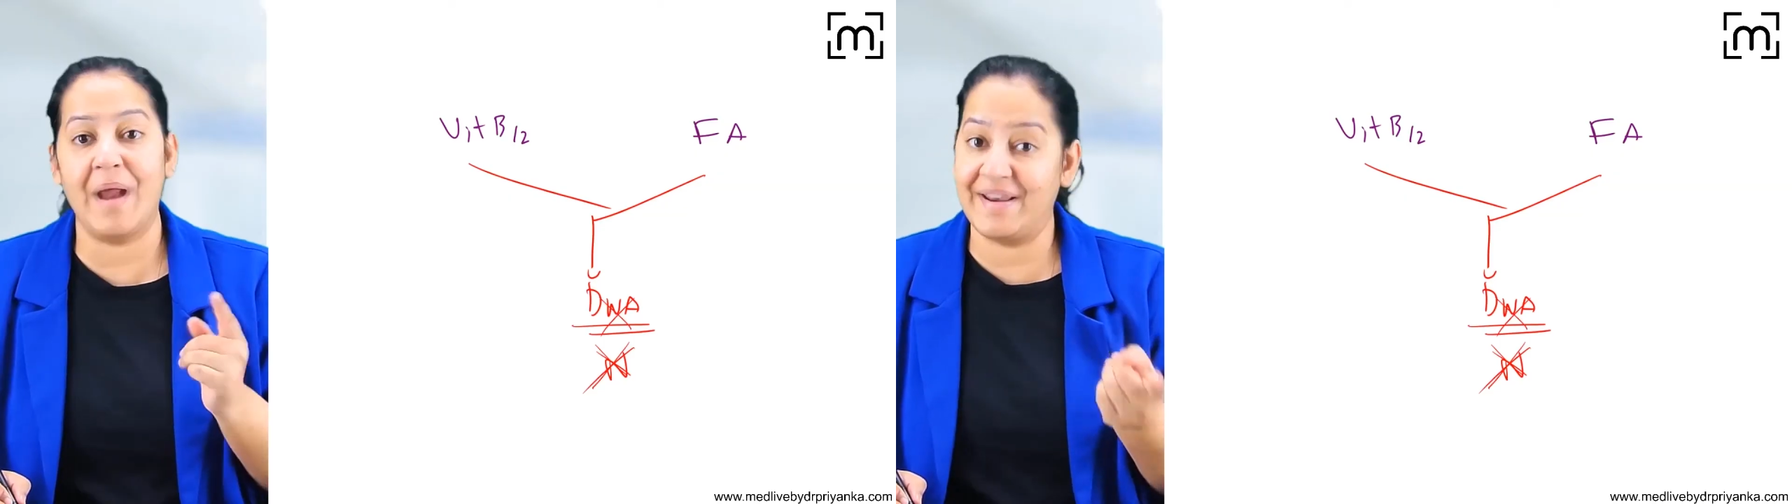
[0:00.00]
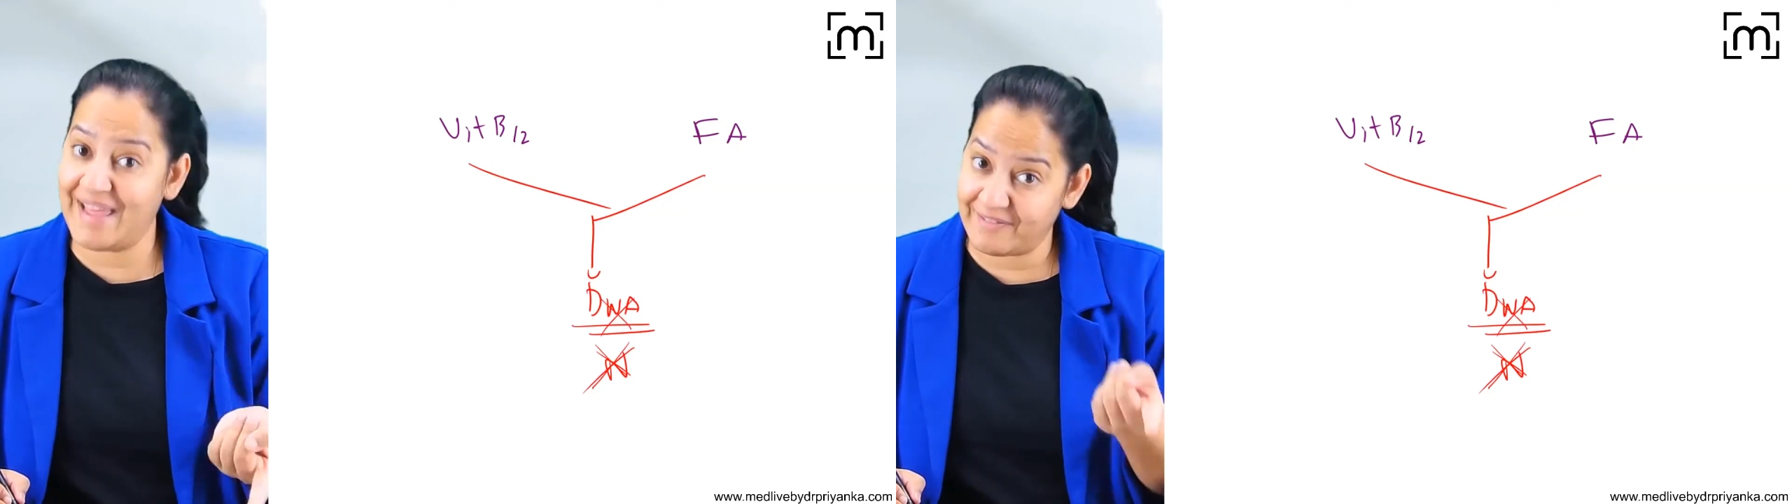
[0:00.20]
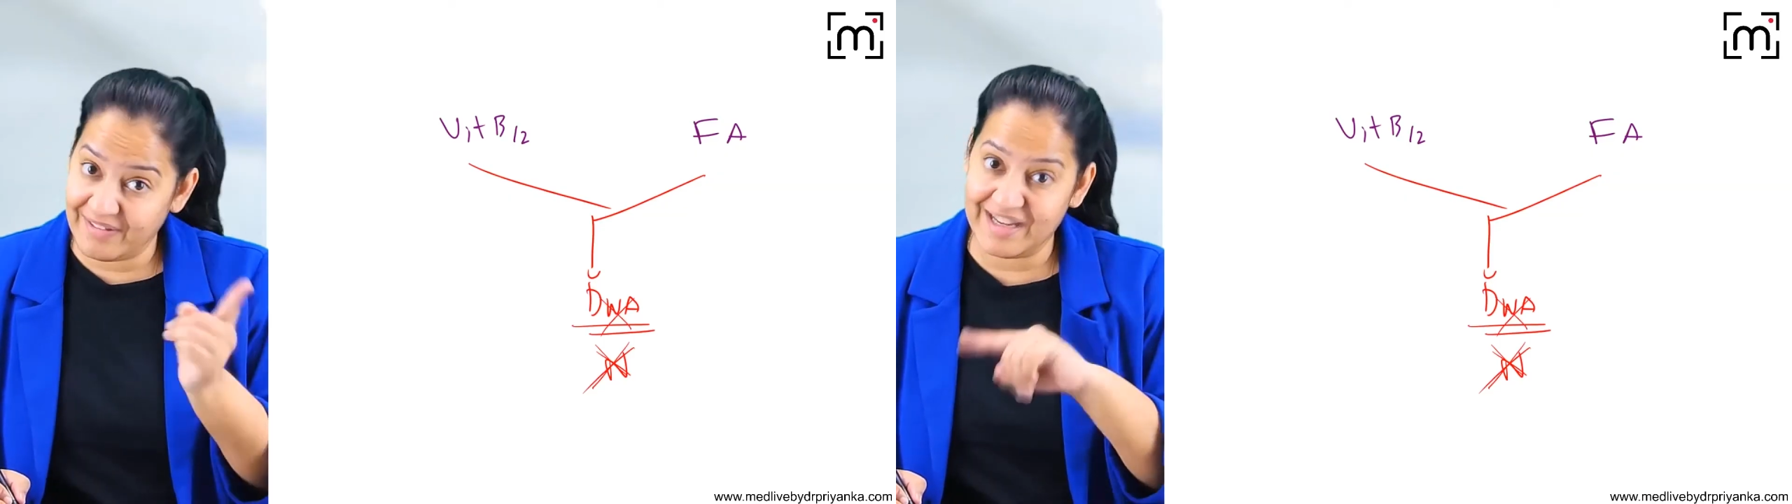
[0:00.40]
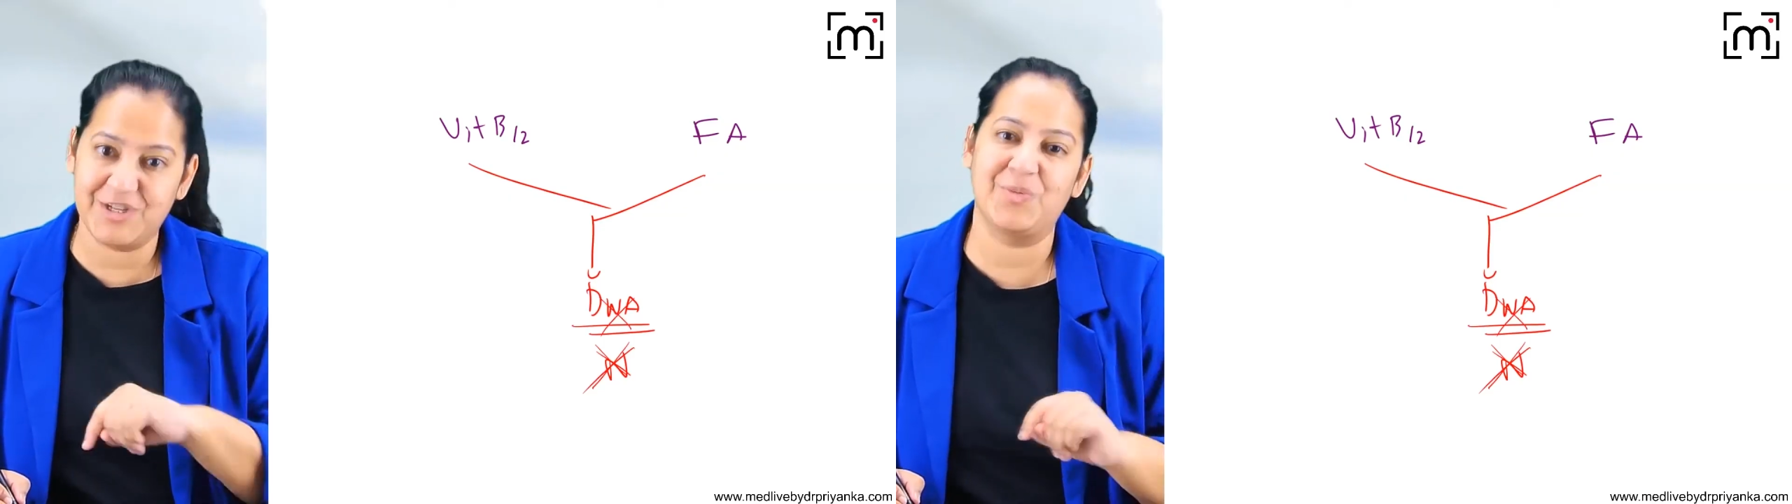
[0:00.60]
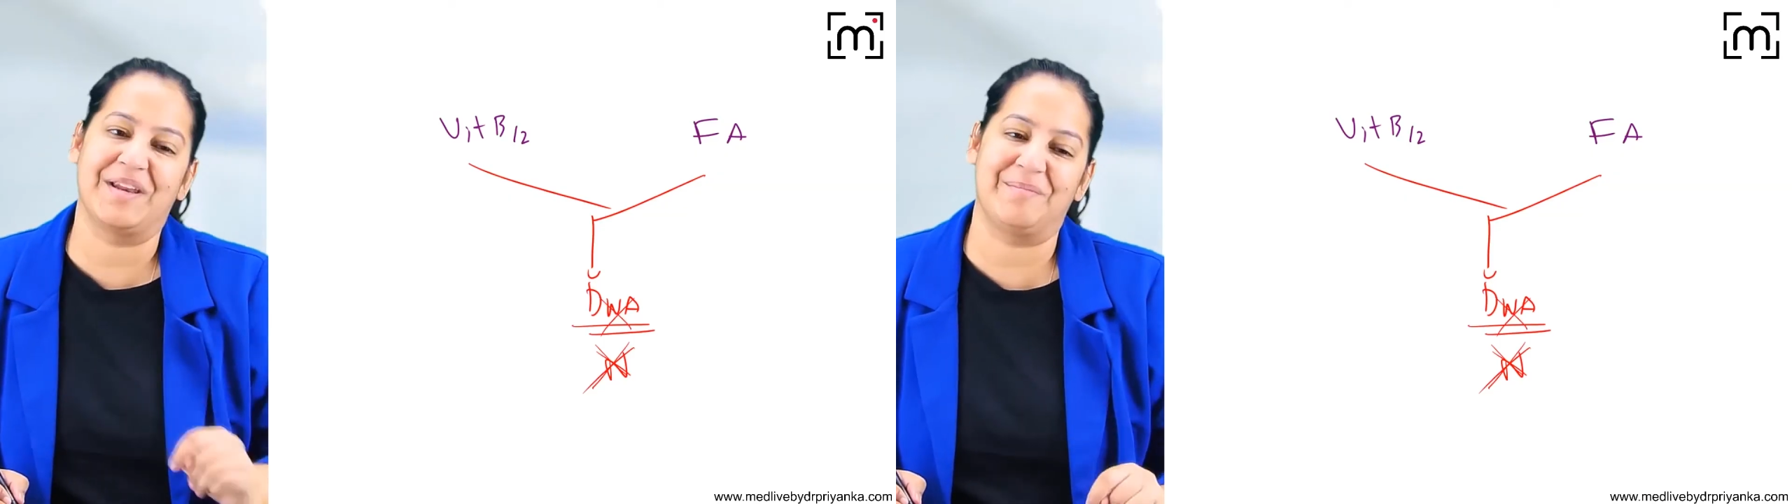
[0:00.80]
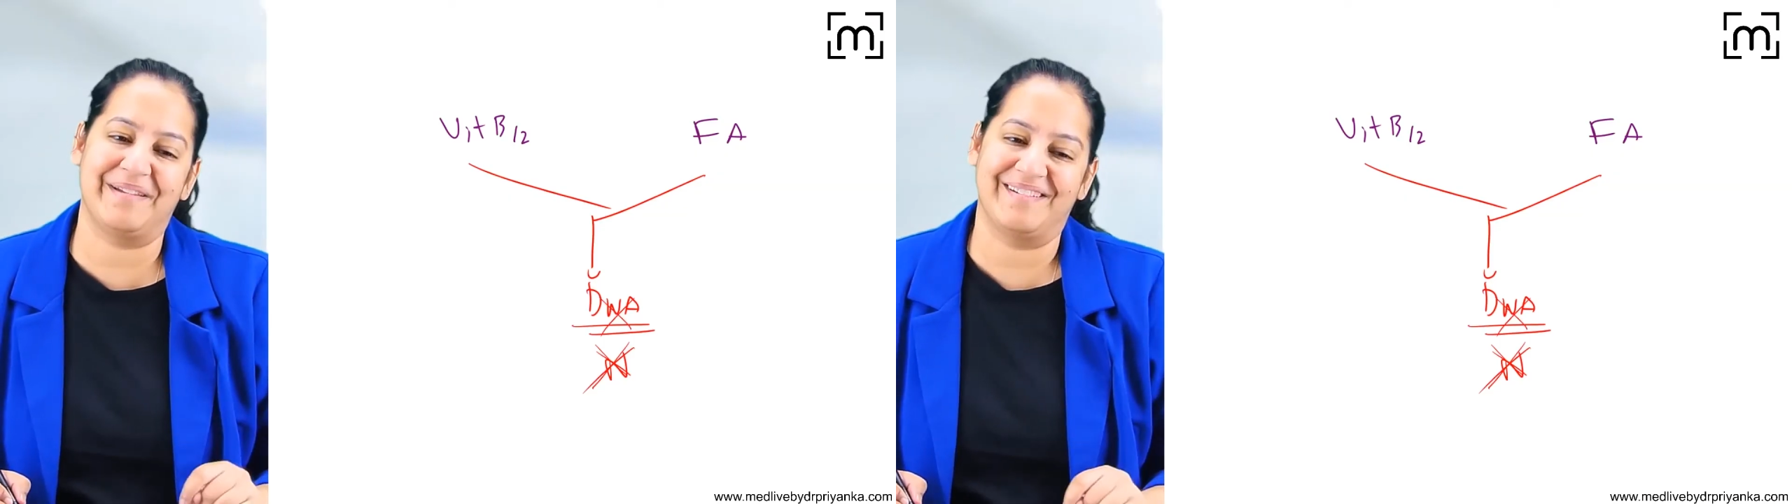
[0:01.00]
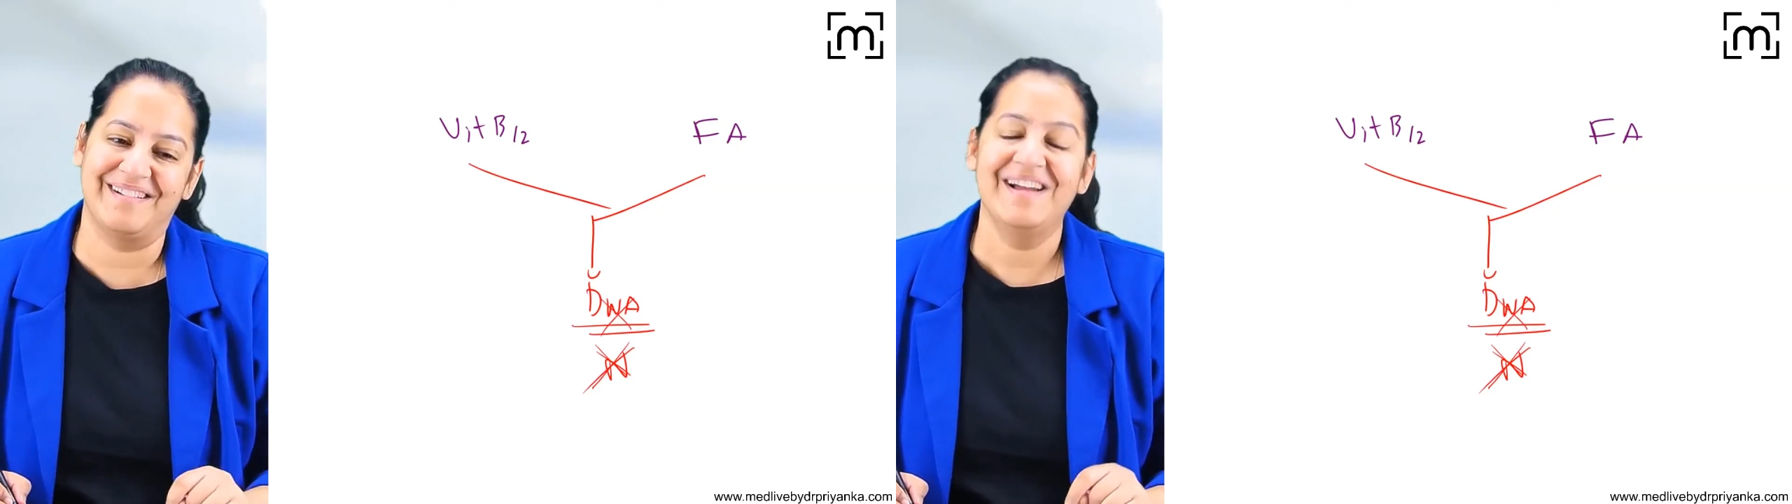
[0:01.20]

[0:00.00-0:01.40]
And that will lead to anemia.